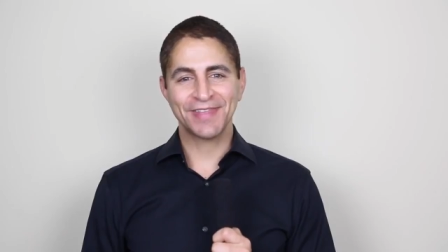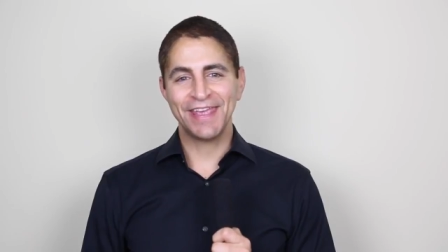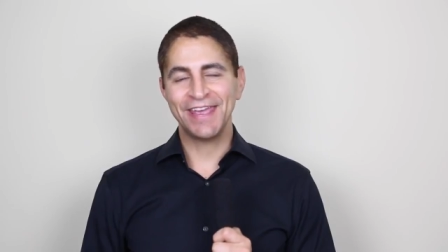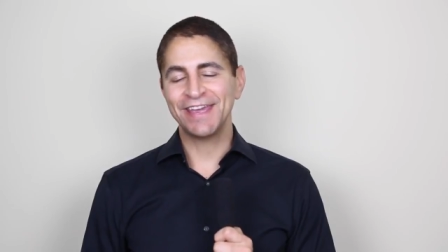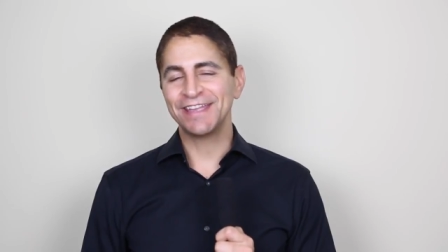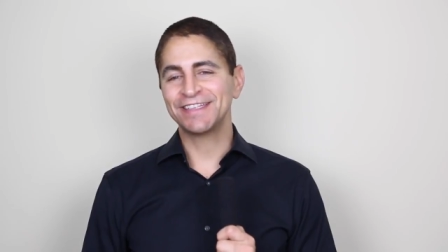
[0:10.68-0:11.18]

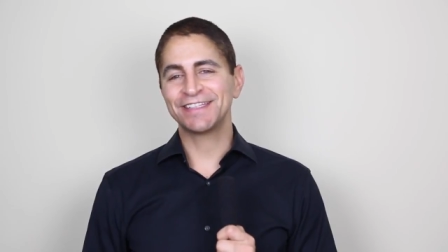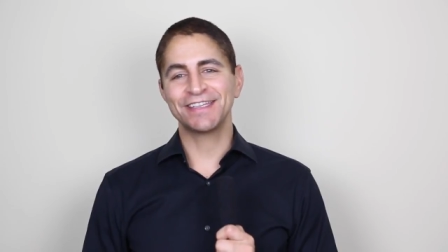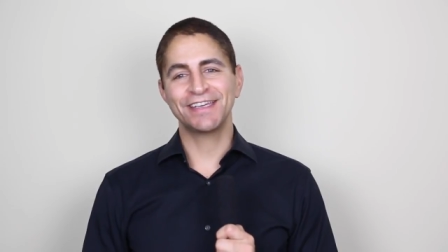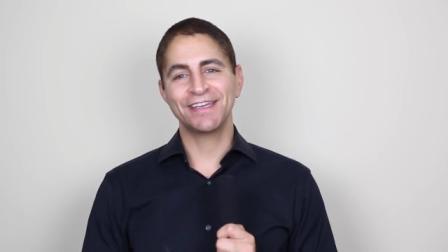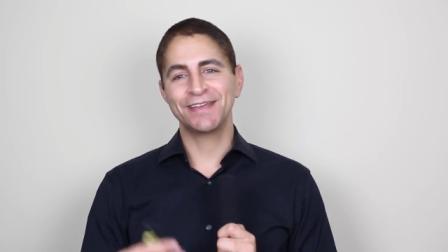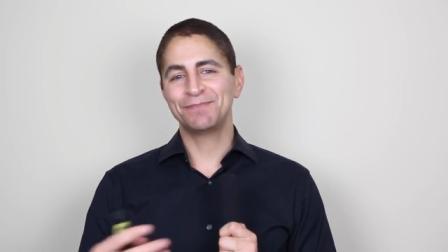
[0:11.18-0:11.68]

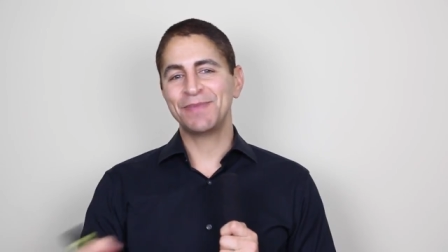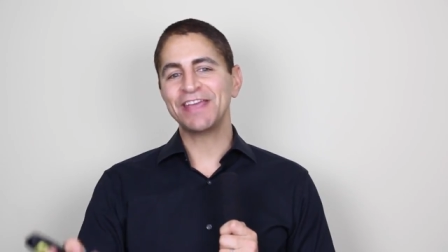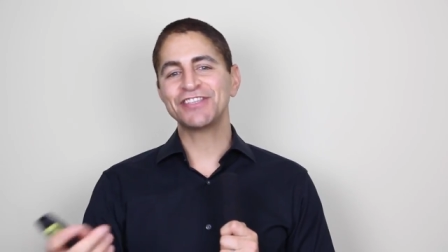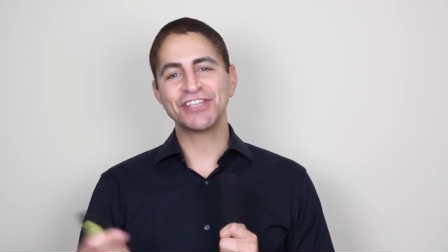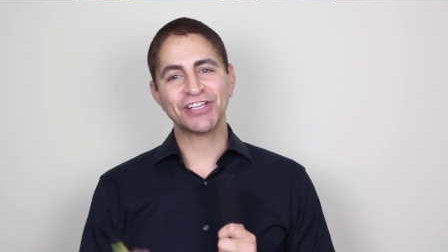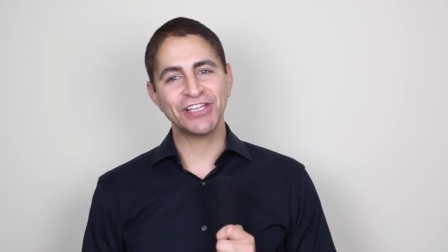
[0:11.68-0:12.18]

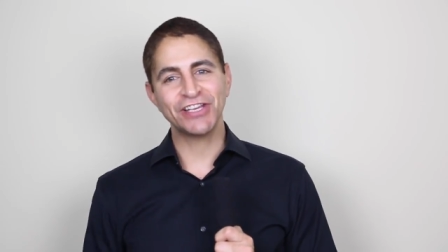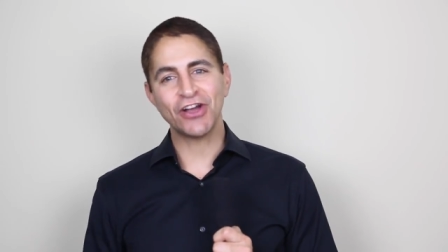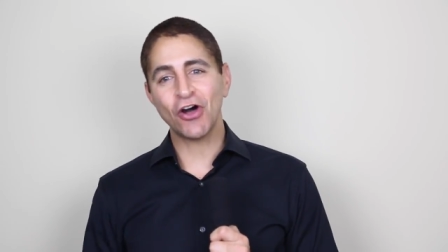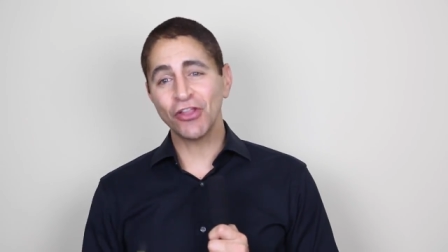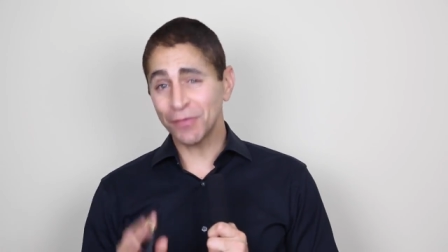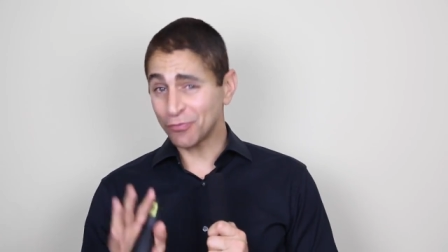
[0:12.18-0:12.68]
Basically,
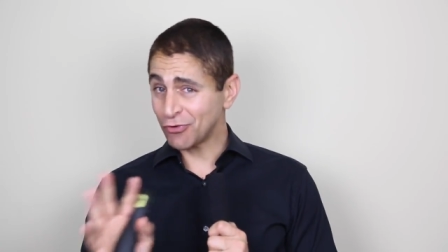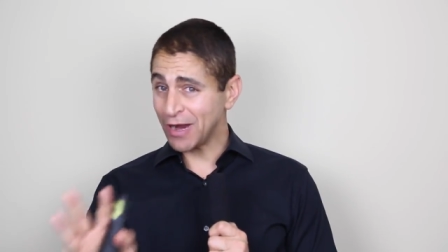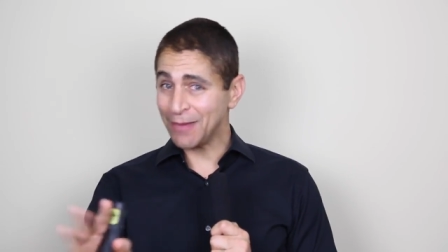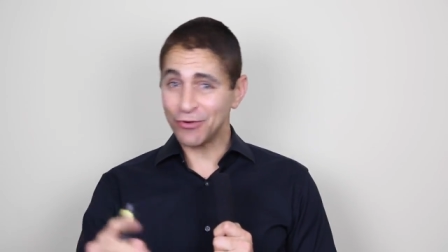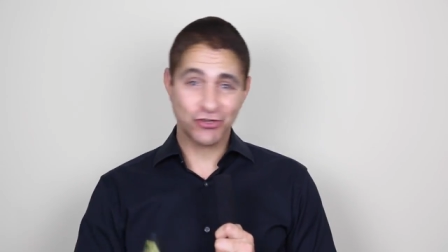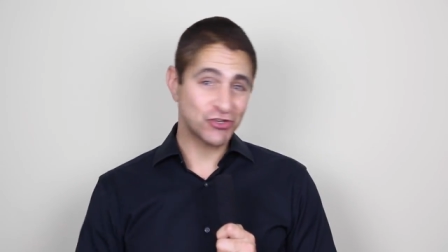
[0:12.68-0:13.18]
all the
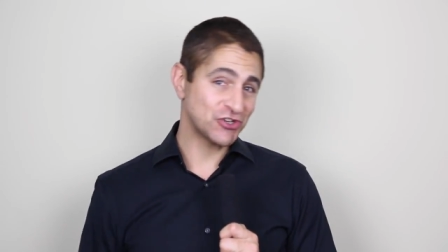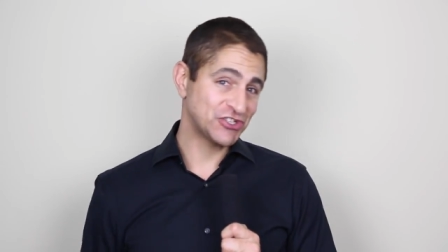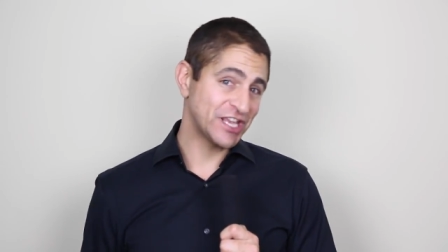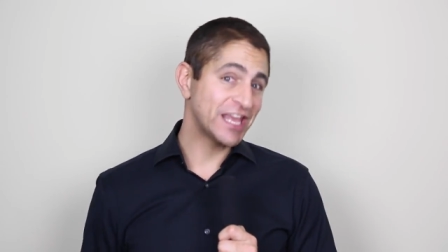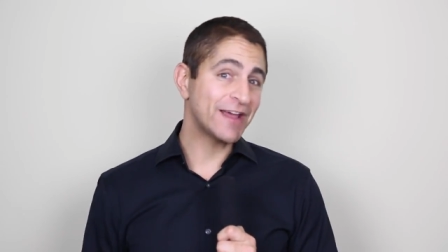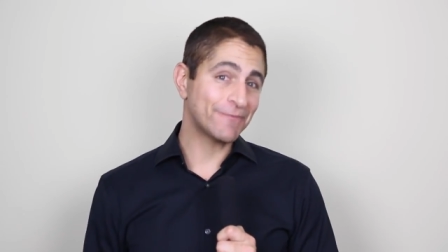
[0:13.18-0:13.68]
parameters are
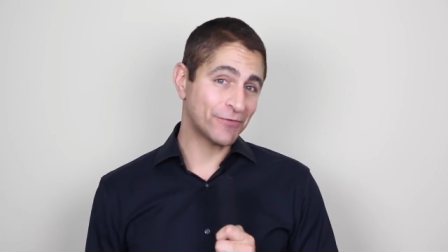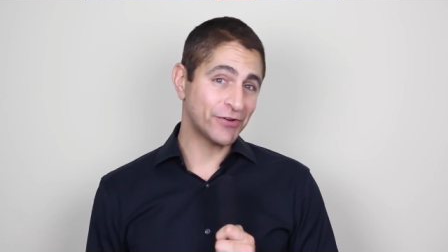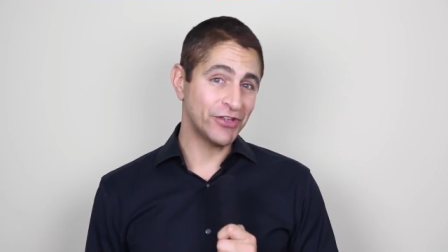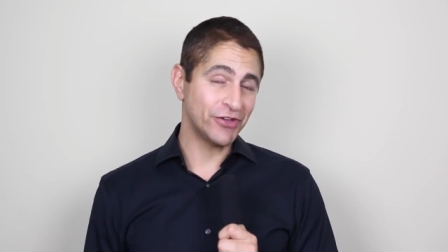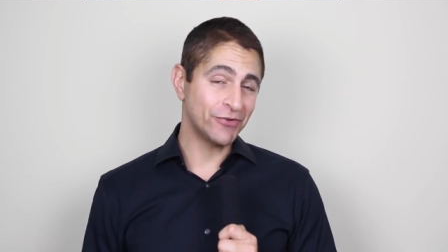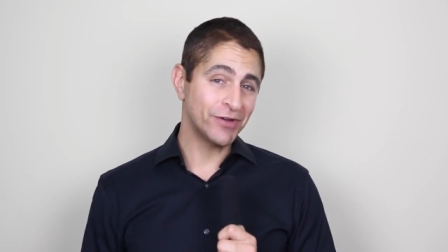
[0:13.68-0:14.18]
set up for
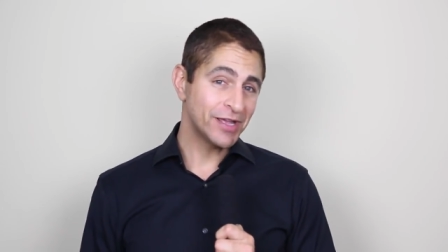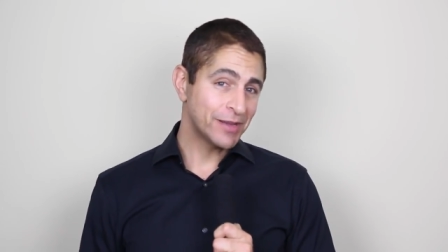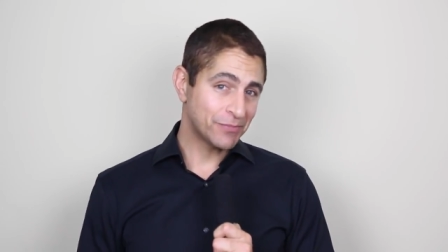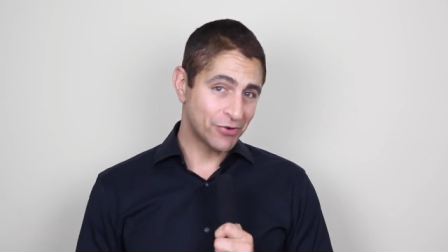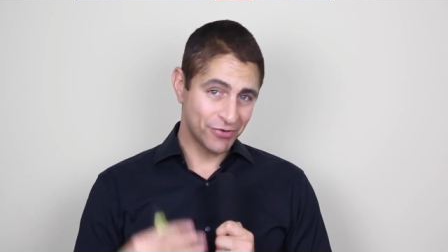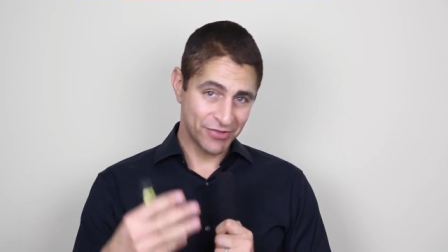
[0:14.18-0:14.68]
you
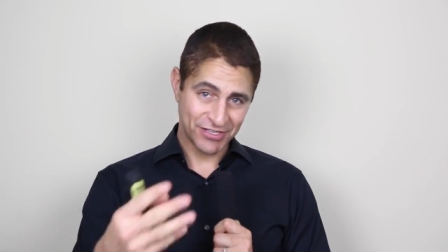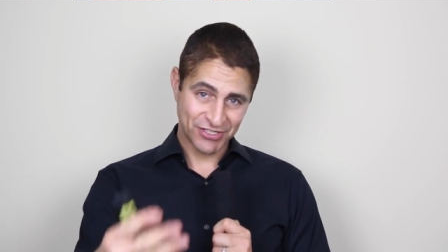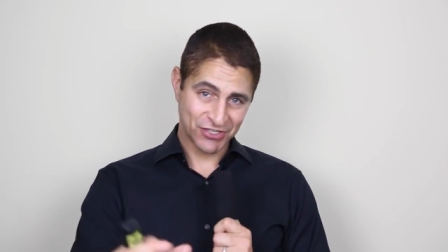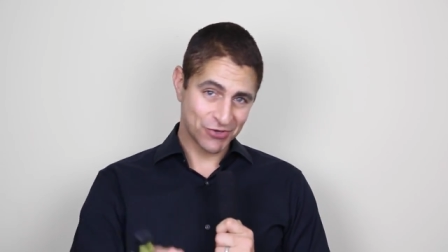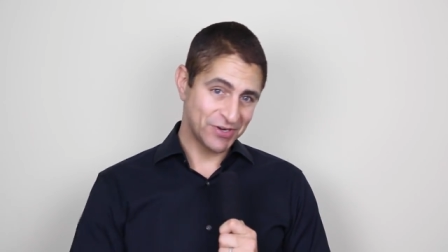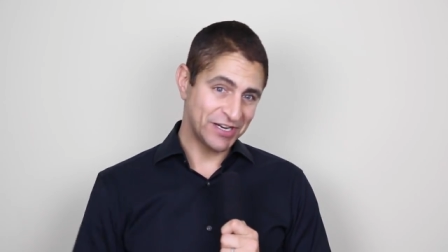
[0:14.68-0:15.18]
per the
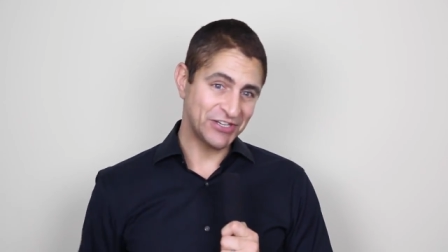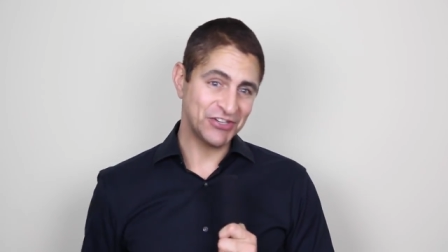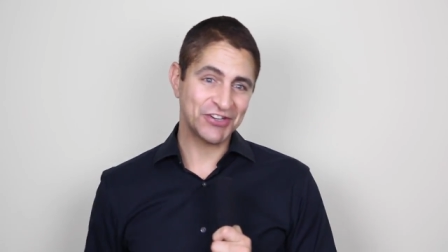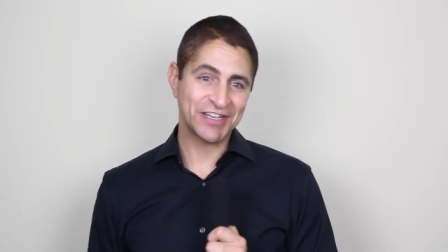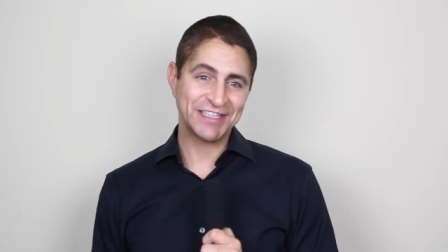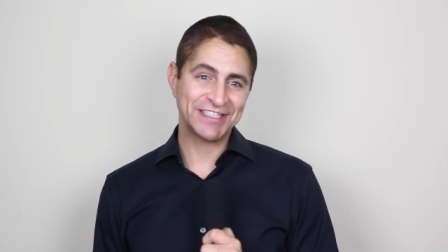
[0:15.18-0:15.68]
screen
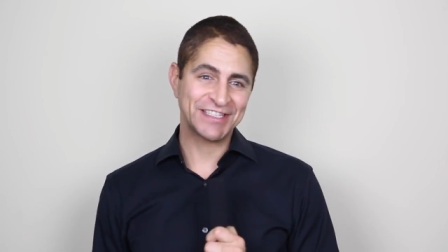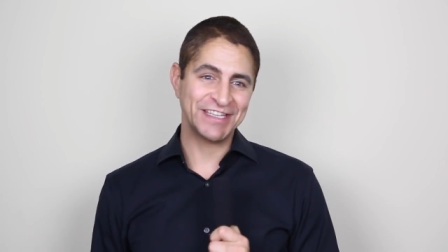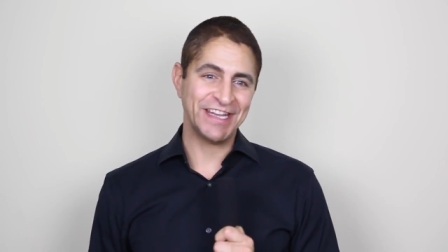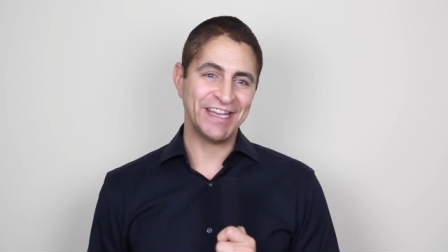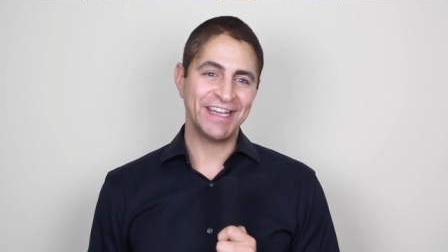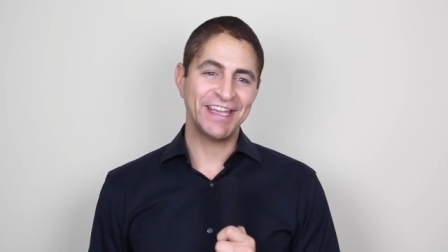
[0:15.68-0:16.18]
you can
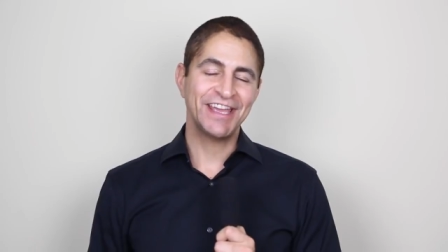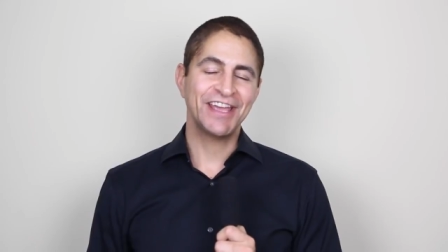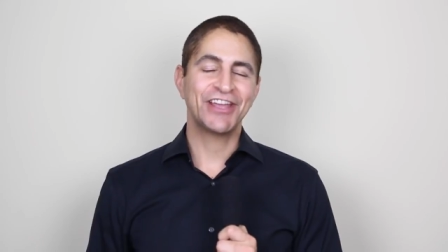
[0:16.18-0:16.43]
see,